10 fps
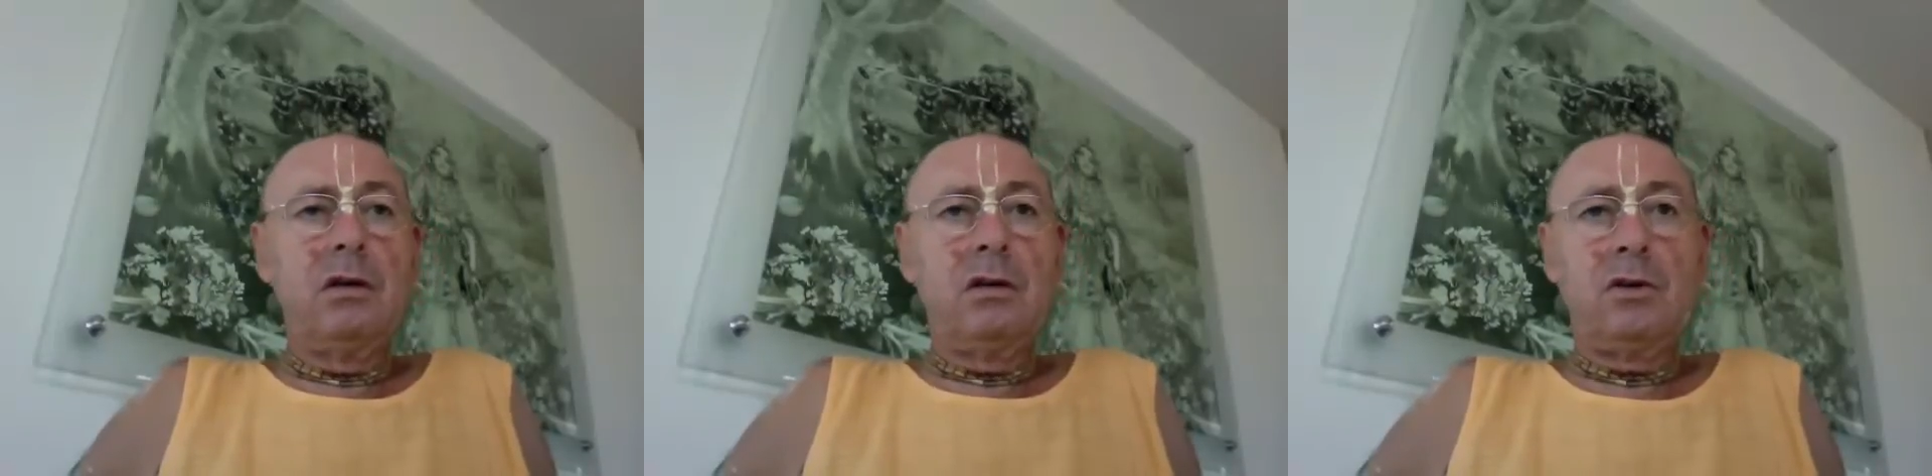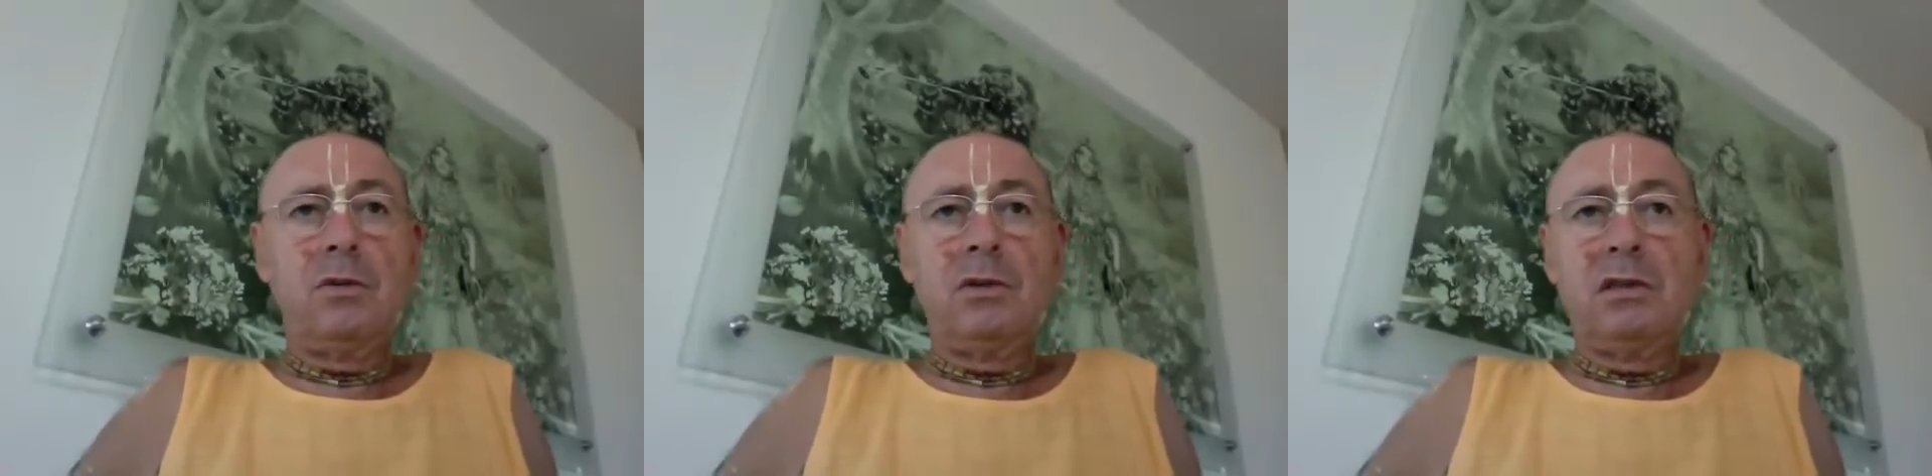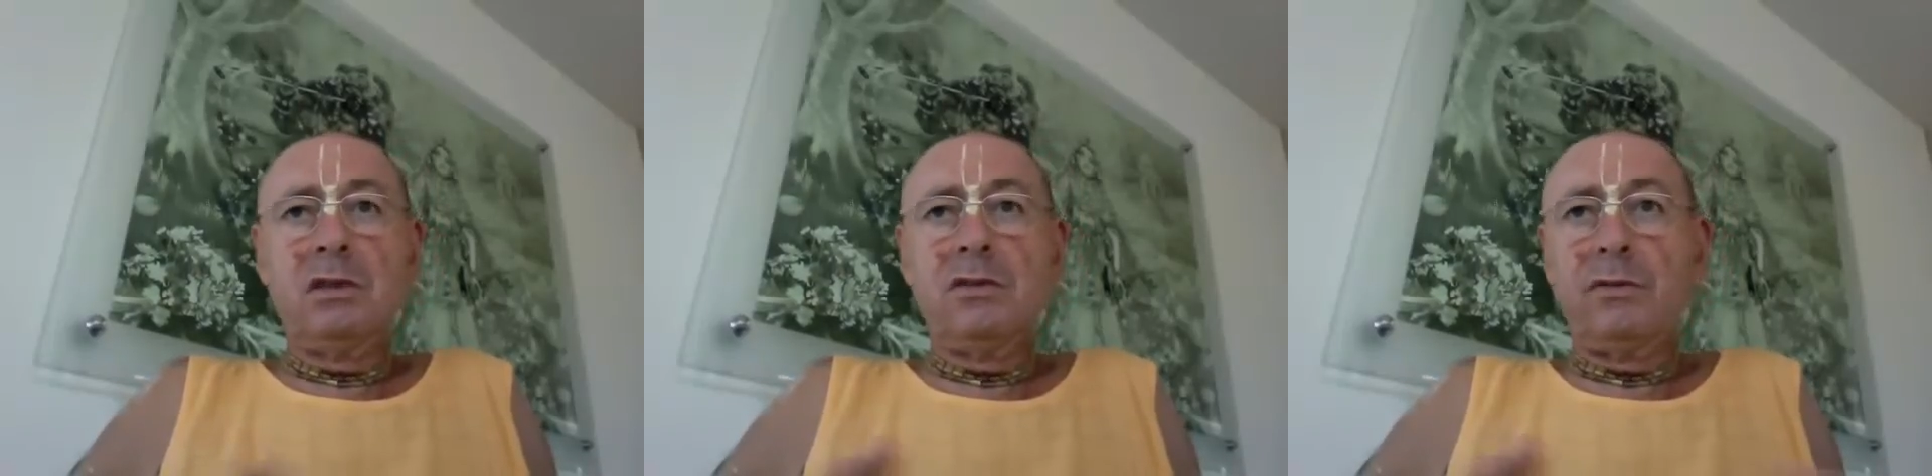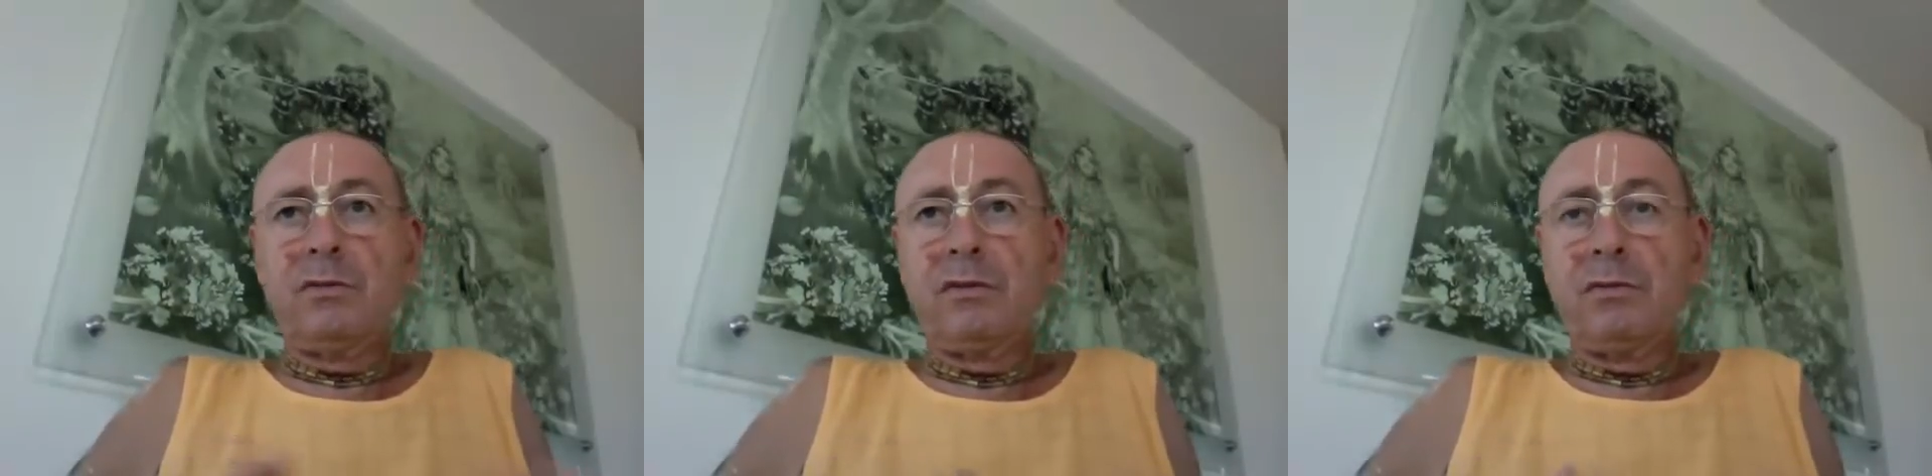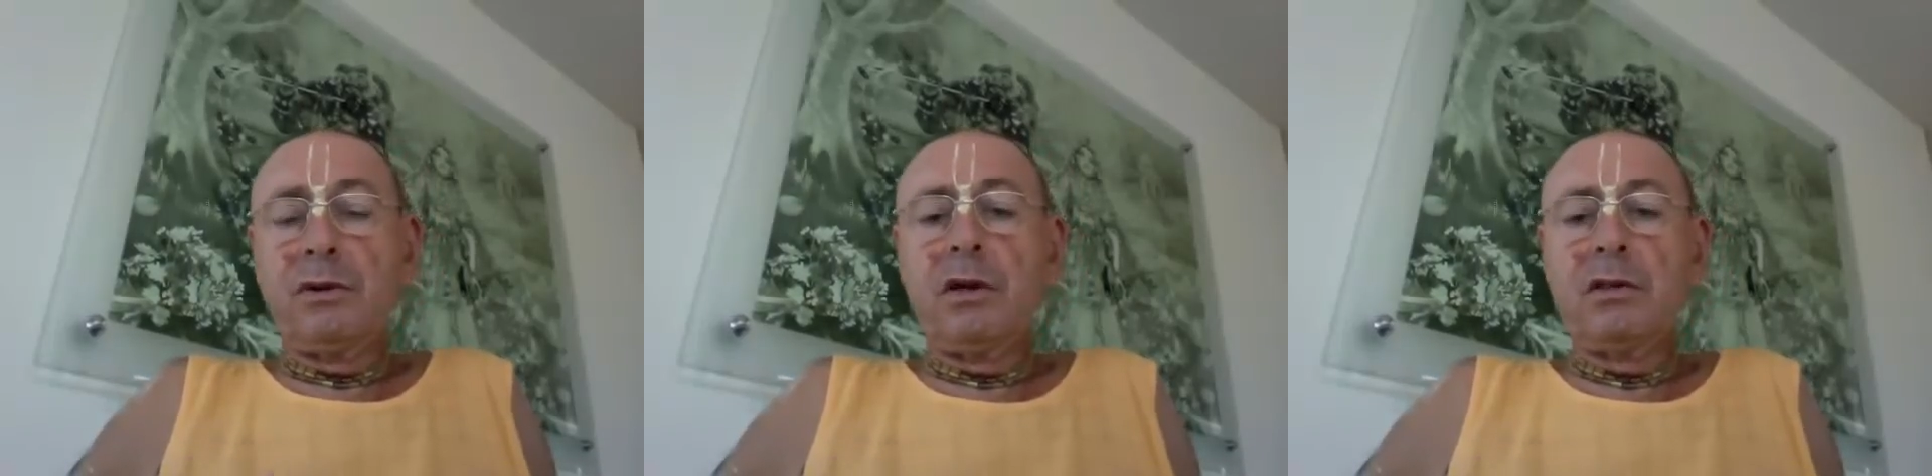communities from different
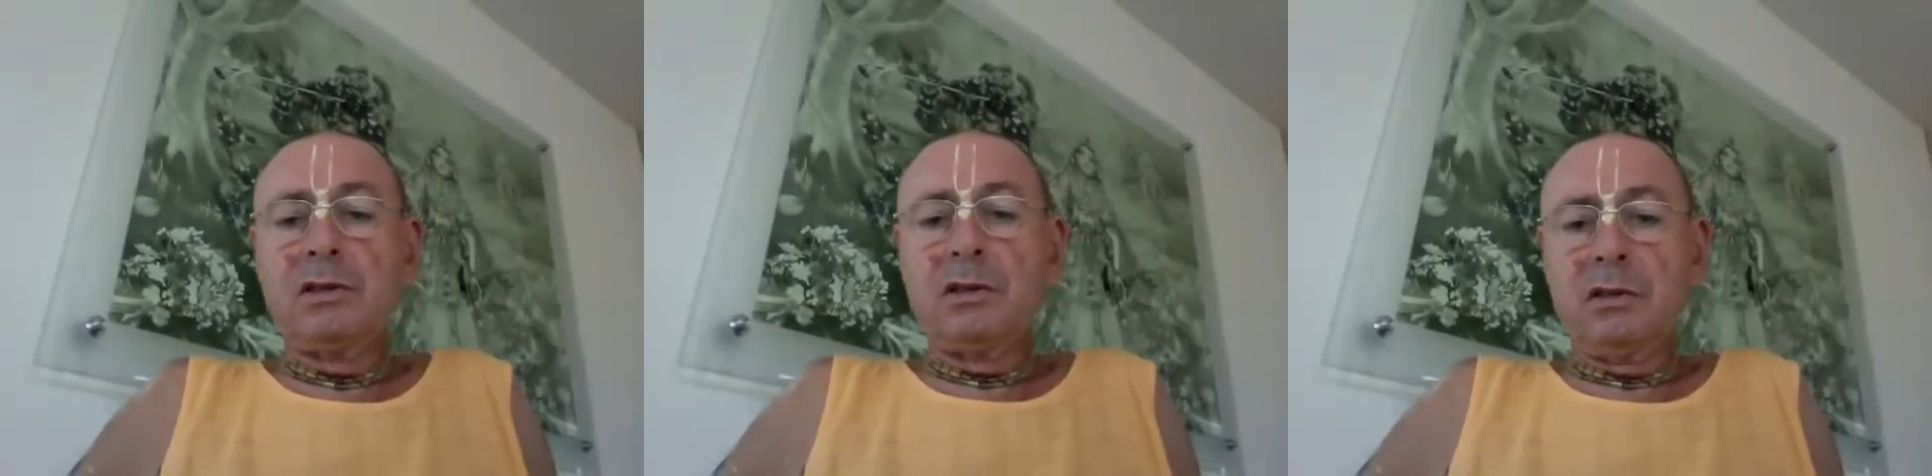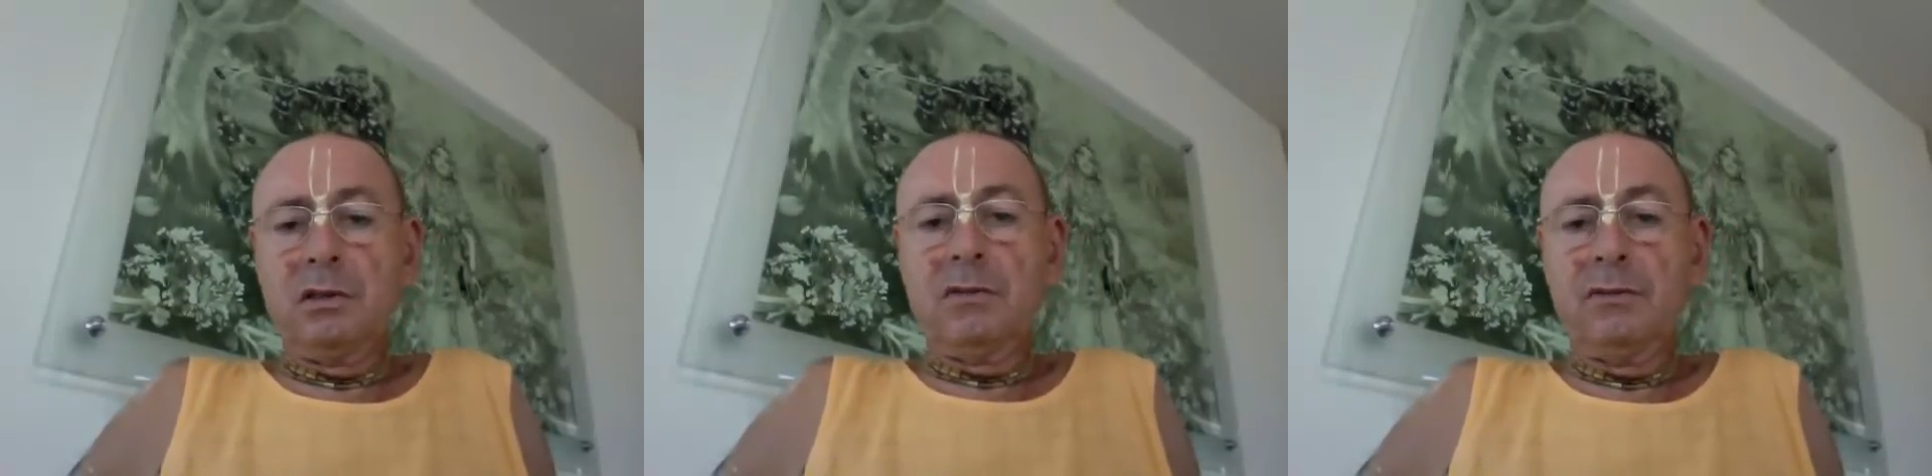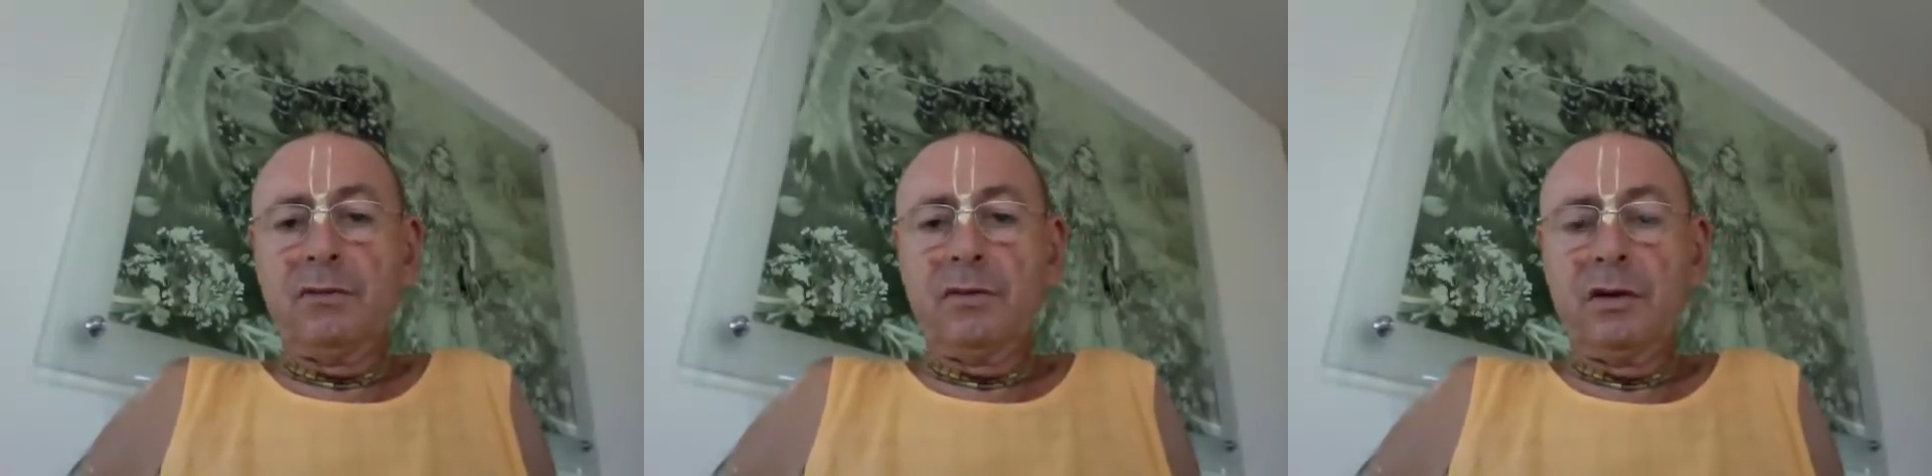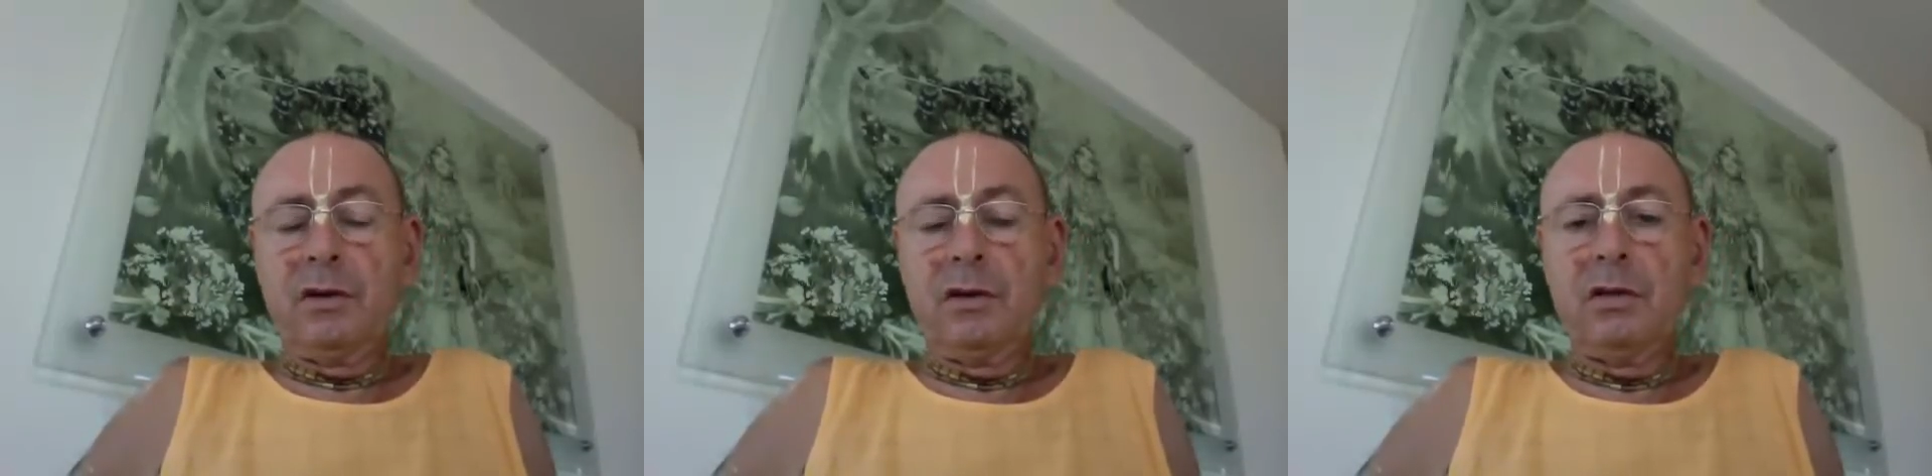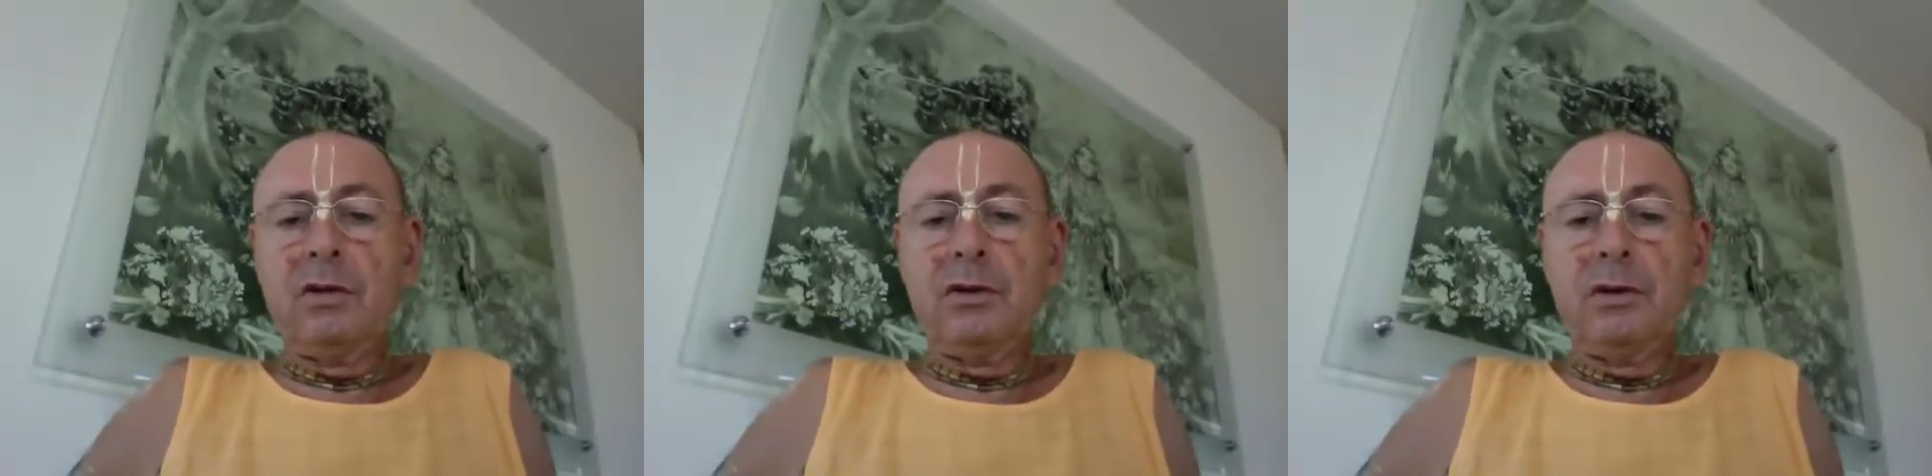parts of
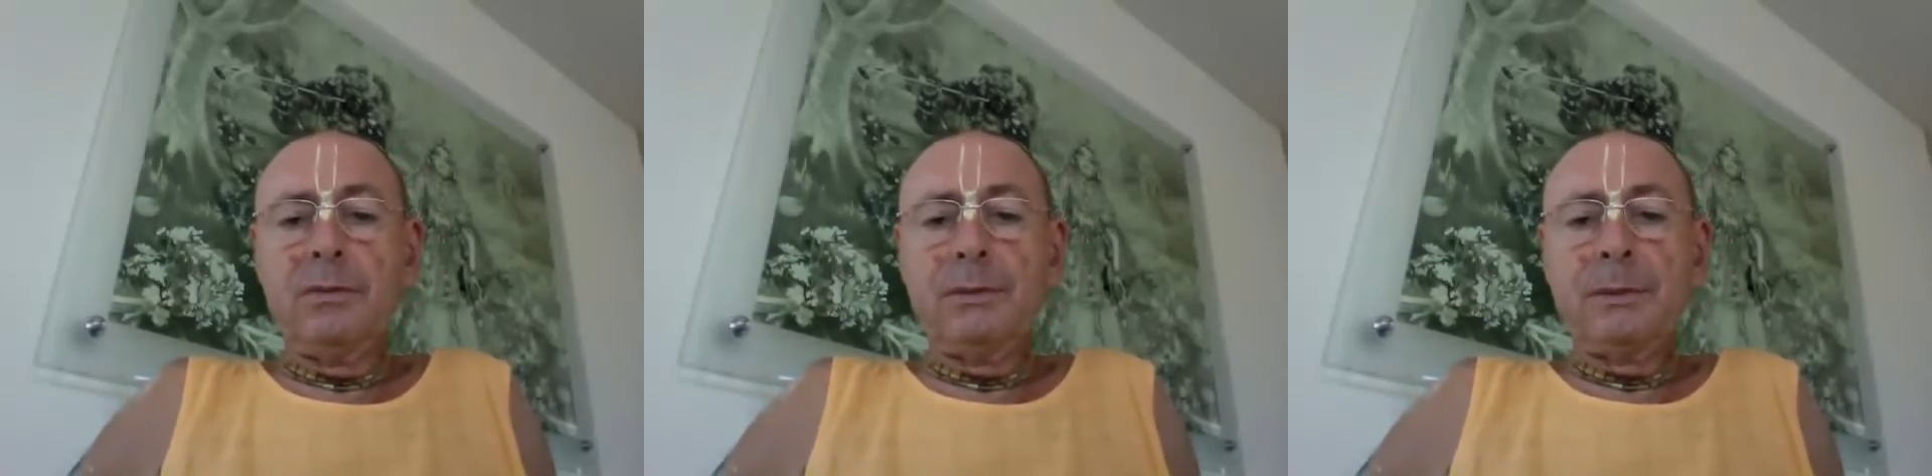Europe,